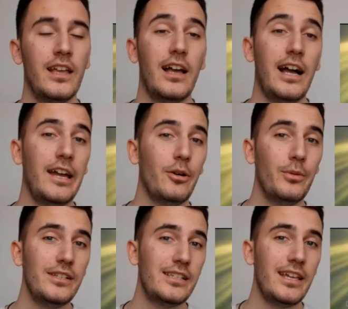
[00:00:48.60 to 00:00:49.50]
I
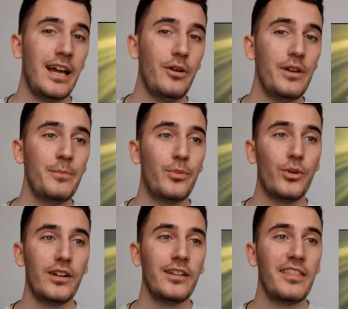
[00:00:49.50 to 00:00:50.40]
always say how
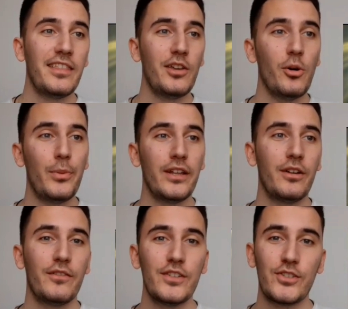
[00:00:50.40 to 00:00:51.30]
important the opening
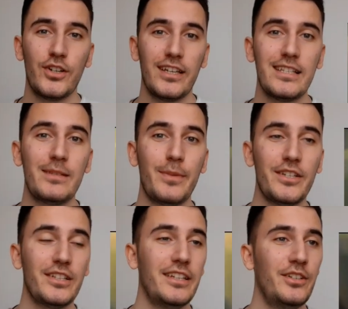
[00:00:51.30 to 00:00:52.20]
of the song is,
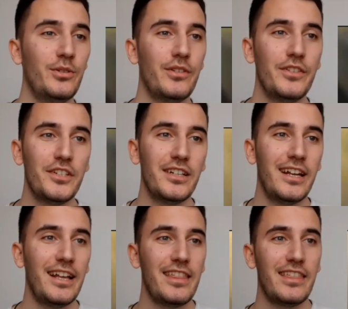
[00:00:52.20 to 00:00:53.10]
especially in Eurovision,
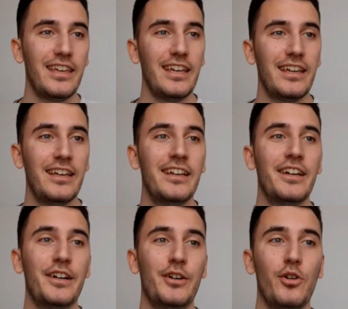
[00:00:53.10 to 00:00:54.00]
and I think
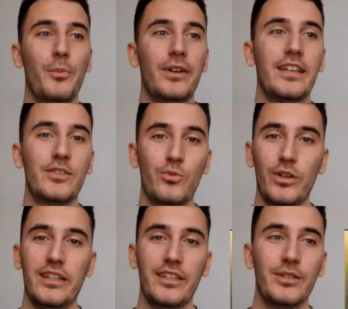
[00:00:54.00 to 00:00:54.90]
her opening is
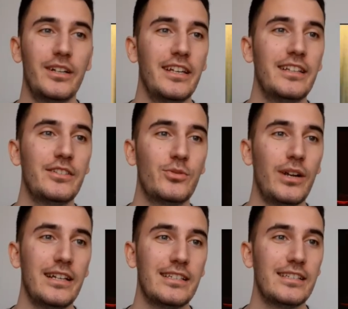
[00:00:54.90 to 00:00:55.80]
really good. It
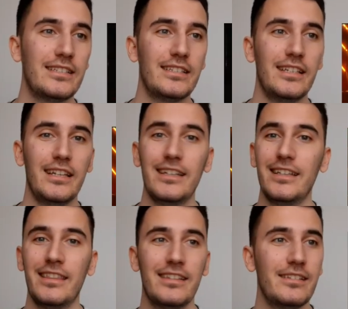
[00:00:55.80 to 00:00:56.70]
attracts us
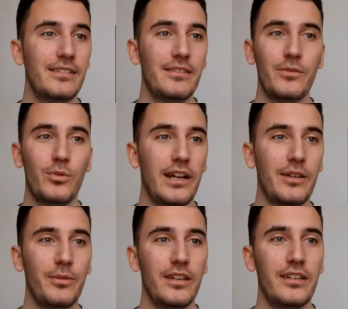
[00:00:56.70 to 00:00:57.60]
right
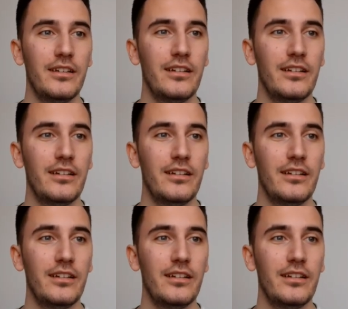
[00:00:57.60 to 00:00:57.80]
away.